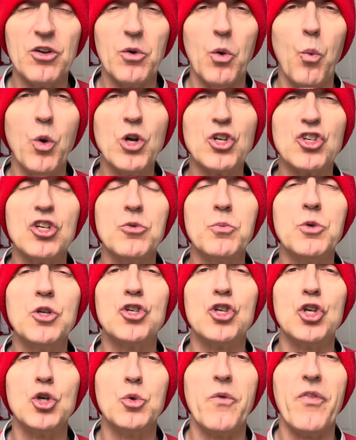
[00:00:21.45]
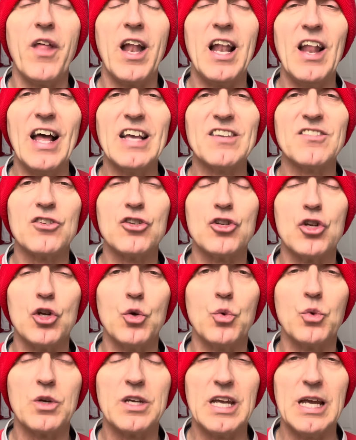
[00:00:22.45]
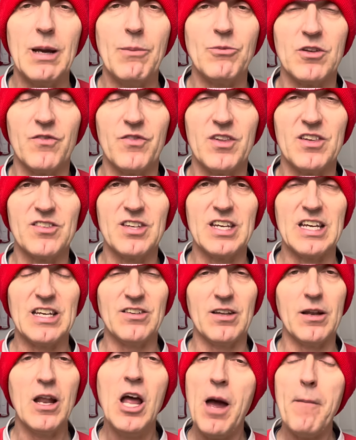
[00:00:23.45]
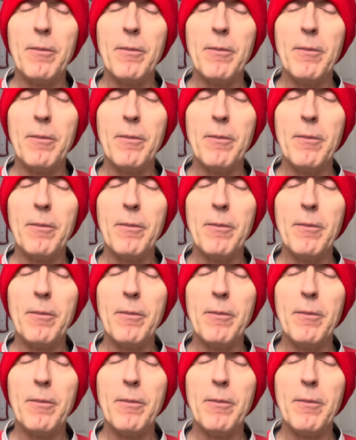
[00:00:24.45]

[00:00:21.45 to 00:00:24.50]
and what should we do in the last two games of the season.